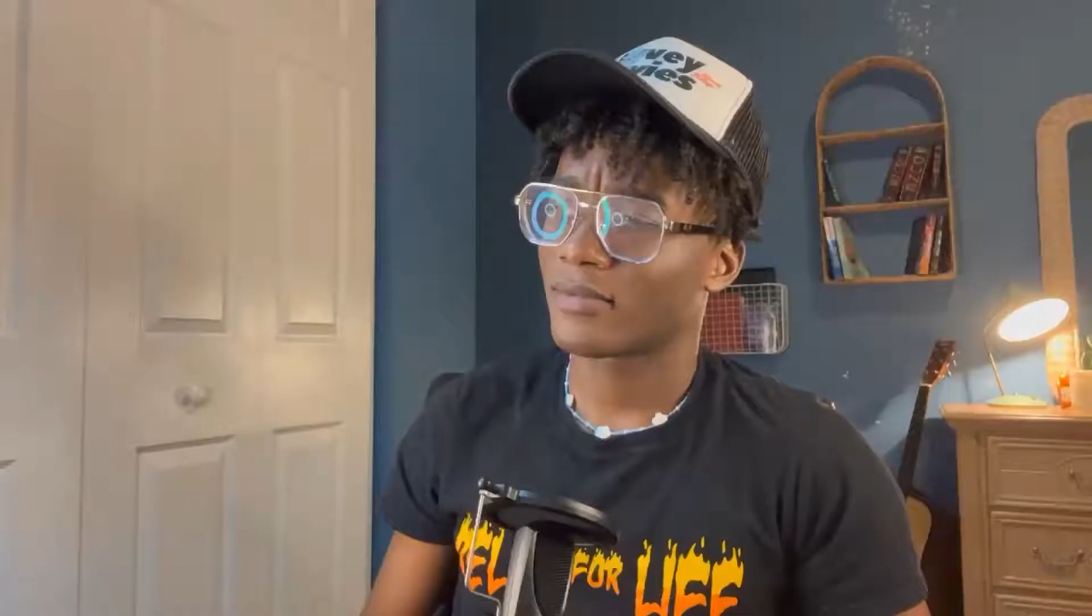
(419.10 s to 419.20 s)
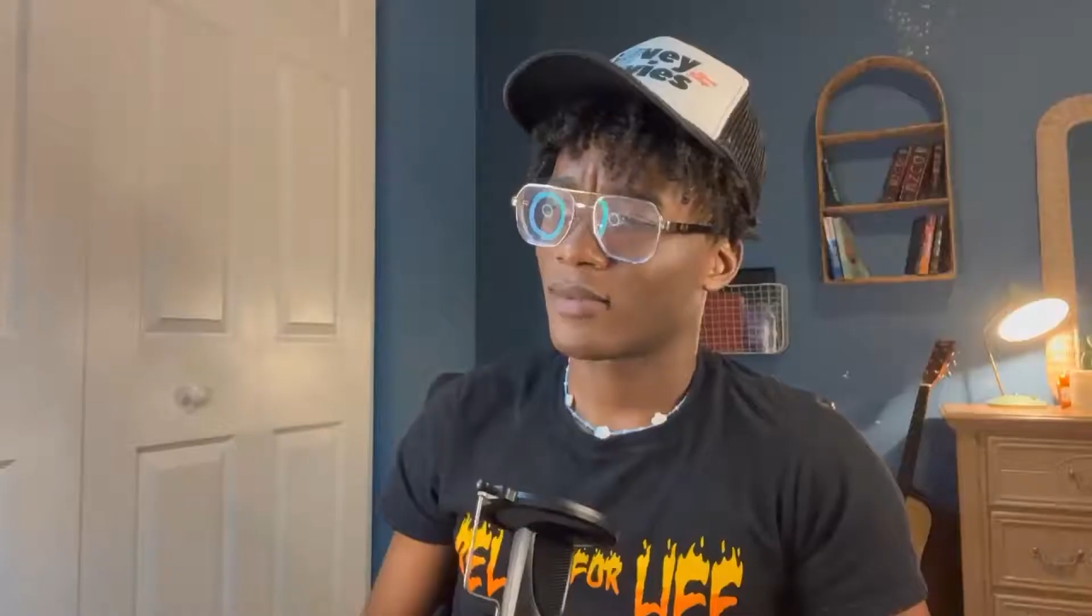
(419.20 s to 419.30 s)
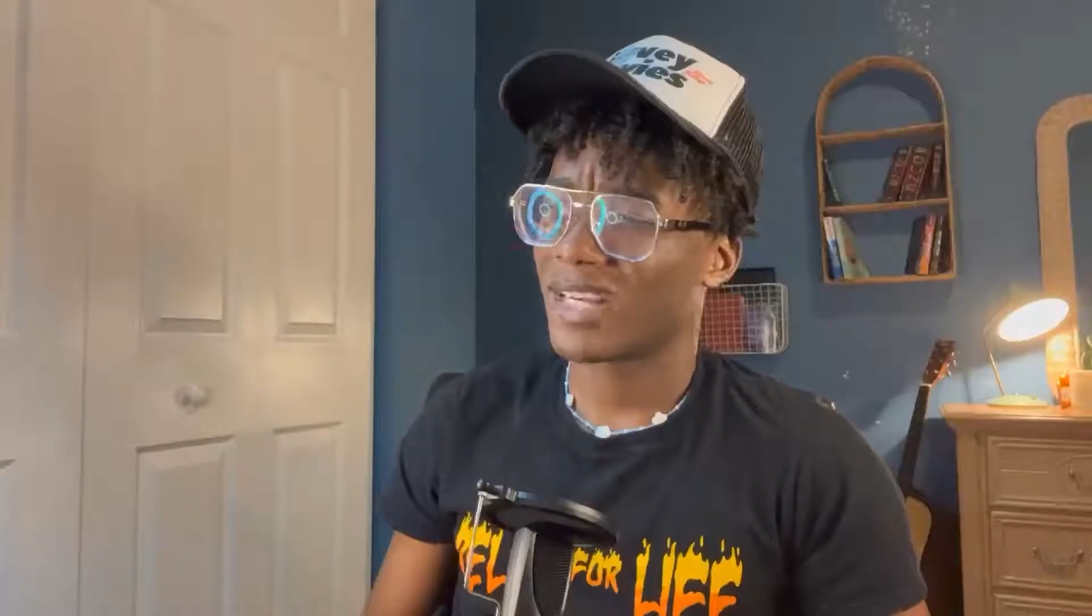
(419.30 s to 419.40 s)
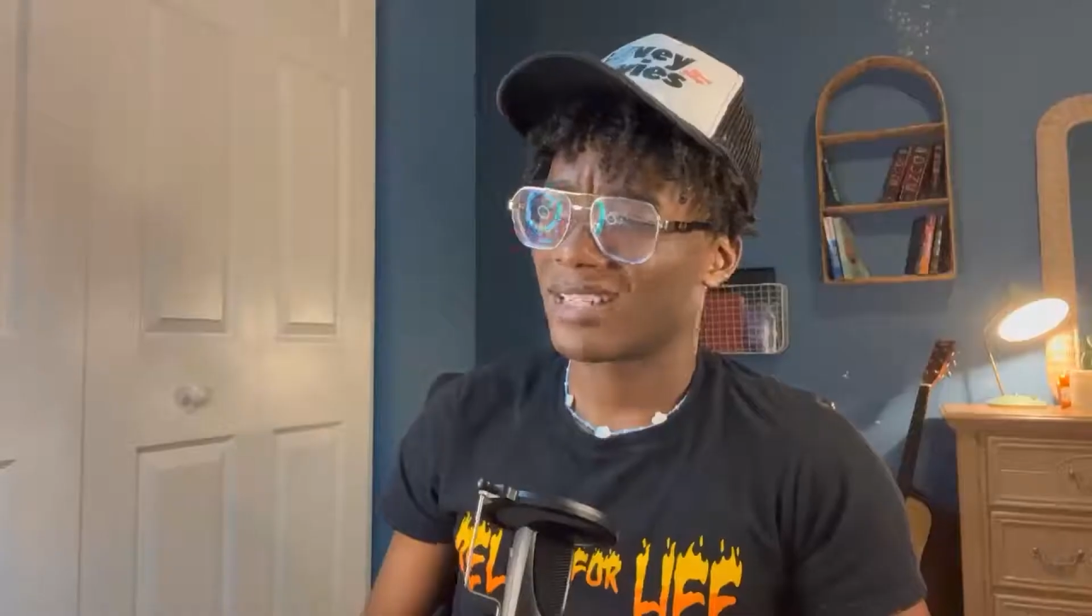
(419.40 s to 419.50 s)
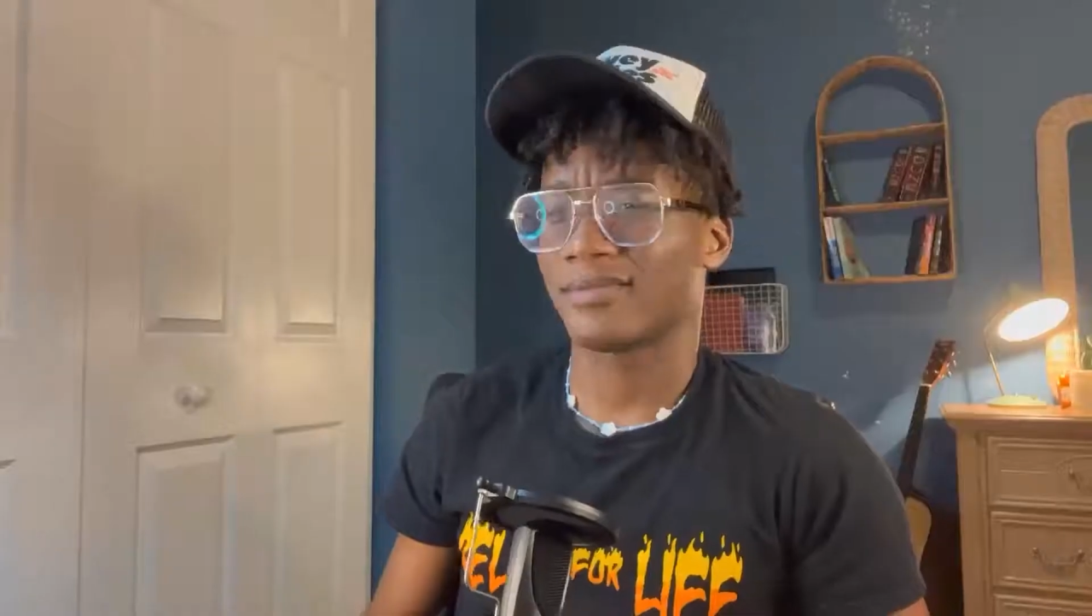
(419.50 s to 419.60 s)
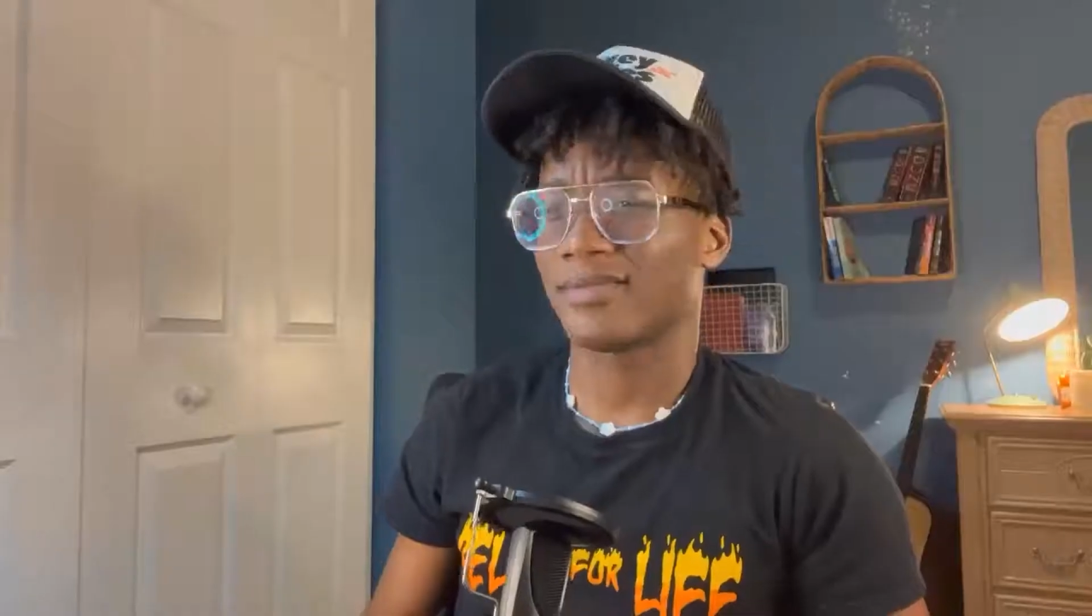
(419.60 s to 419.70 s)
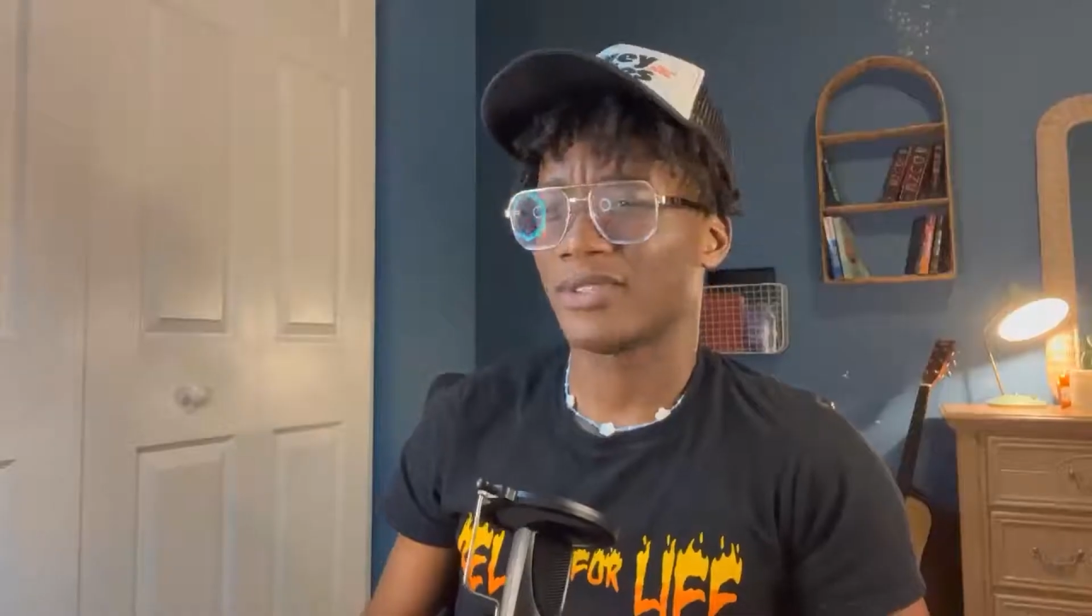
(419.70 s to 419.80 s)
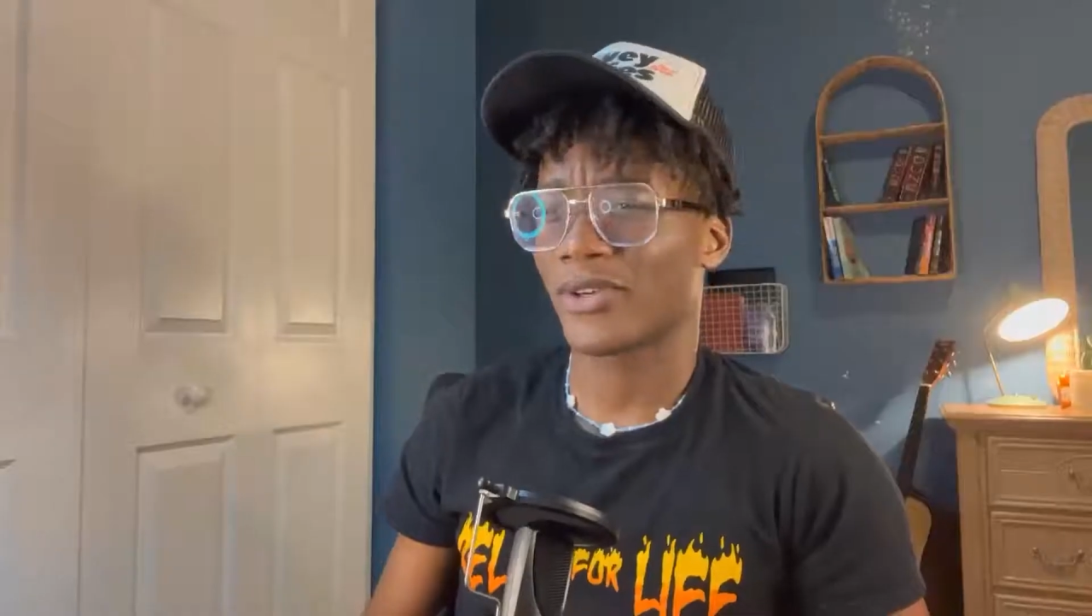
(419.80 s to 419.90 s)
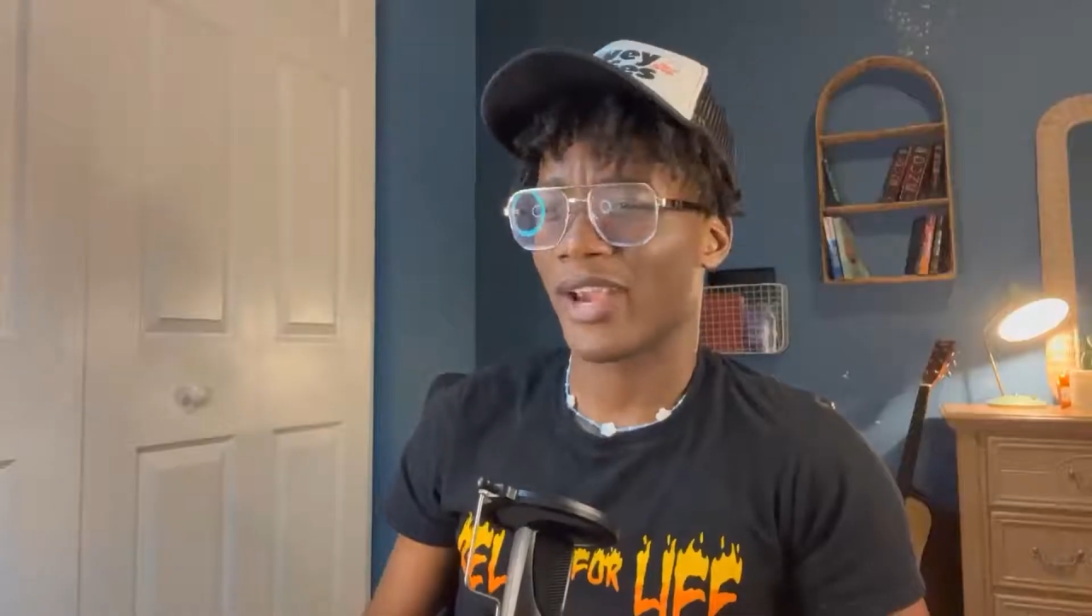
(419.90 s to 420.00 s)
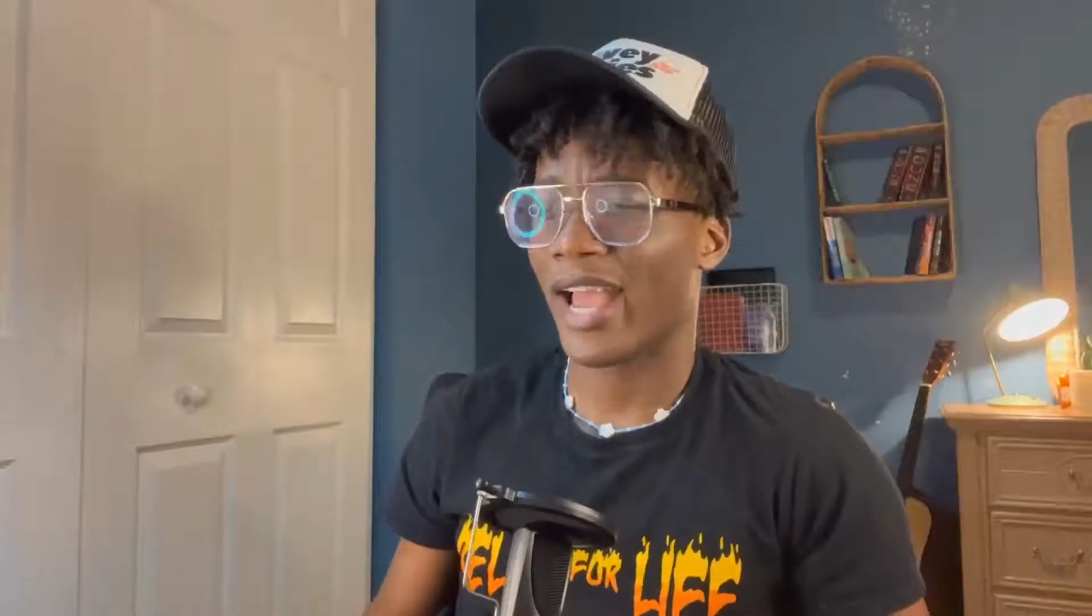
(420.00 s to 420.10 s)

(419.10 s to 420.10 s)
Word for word: What? Your